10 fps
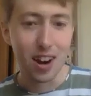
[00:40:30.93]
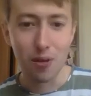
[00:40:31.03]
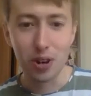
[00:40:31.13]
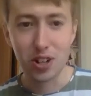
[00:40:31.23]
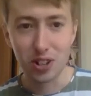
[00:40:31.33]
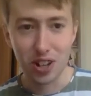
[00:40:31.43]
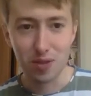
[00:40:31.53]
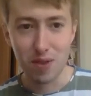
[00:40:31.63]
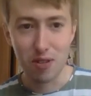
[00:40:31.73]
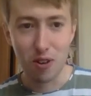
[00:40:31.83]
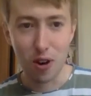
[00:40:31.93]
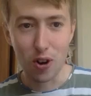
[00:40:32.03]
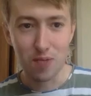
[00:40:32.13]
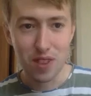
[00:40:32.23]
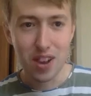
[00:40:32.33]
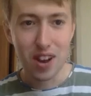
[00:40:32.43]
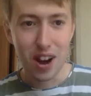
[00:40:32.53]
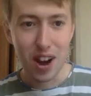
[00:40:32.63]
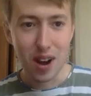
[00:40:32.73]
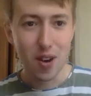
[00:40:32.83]
which has been wrong.
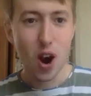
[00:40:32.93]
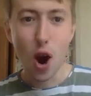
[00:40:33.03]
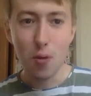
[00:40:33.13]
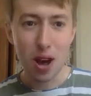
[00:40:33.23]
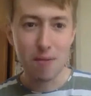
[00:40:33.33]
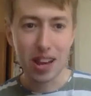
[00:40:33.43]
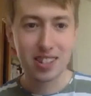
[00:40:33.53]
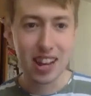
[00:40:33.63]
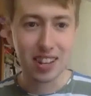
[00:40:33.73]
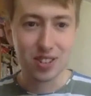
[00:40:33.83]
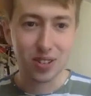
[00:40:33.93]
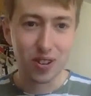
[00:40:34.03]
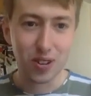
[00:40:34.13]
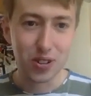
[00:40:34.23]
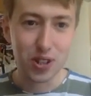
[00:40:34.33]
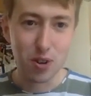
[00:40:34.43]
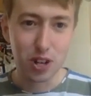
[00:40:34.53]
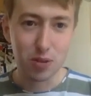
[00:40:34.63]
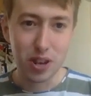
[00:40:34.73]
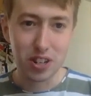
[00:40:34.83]
Hope that makes sense on summary
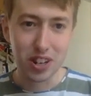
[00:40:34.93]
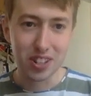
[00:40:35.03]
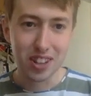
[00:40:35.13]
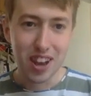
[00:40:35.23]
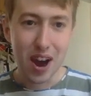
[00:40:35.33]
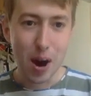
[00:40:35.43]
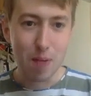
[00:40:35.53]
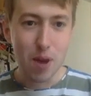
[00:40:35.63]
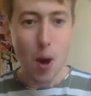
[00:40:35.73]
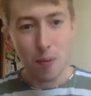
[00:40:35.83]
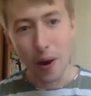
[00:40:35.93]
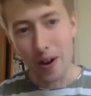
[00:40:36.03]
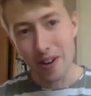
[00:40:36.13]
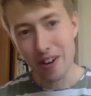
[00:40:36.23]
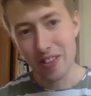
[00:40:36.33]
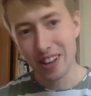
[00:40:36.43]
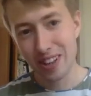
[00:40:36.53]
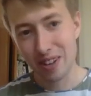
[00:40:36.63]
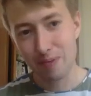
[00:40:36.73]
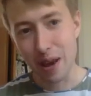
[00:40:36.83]
speeches. But I
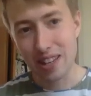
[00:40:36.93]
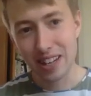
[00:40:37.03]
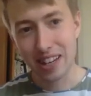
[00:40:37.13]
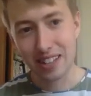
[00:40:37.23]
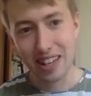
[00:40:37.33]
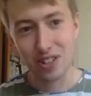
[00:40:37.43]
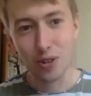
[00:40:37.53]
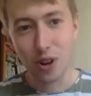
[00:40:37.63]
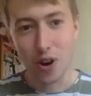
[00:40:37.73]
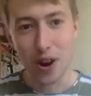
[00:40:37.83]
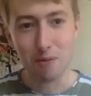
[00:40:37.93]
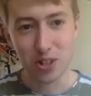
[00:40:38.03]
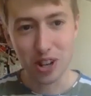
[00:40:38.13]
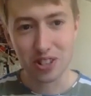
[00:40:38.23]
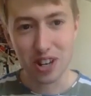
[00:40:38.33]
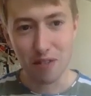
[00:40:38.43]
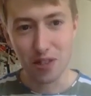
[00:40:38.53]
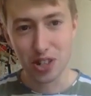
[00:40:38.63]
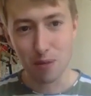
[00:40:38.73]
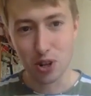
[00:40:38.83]
think basic as it is, you can't emphasize enough
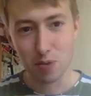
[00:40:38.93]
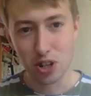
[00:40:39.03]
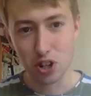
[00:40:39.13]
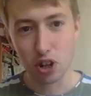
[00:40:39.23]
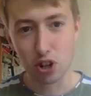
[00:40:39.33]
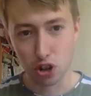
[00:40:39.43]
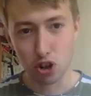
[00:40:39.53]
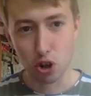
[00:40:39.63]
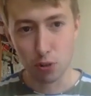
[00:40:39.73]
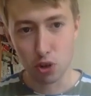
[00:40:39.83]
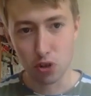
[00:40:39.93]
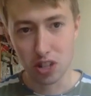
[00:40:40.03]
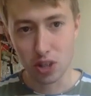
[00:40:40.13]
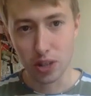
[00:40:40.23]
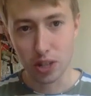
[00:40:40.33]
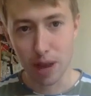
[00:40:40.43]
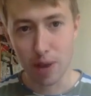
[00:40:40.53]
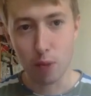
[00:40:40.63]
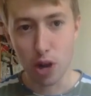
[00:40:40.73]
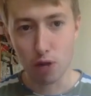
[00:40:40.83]
that summary speeches are just an opportunity to
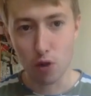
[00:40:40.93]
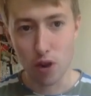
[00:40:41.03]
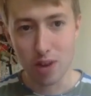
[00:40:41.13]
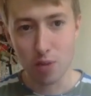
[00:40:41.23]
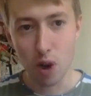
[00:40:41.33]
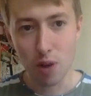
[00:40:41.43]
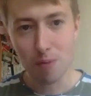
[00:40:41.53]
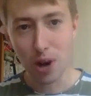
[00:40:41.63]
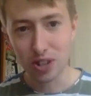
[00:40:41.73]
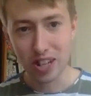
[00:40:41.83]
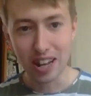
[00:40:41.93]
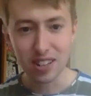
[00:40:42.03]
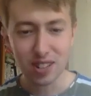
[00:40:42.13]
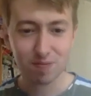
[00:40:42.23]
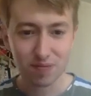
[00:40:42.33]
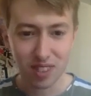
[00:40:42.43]
explain why you've already won, past tense.